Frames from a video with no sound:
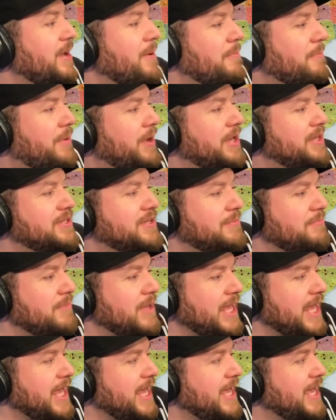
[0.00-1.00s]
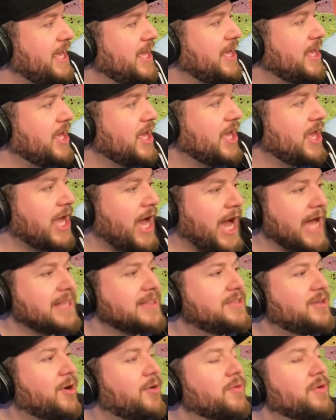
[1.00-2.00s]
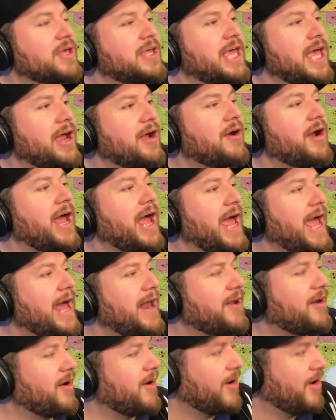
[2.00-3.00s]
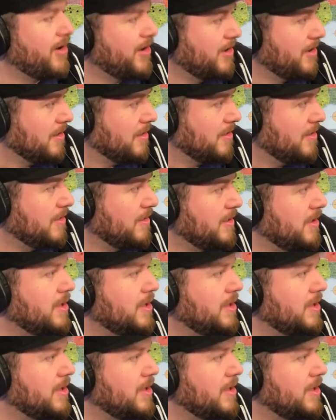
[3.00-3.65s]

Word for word: But to you me, you guys don't care at all. I don't care at all.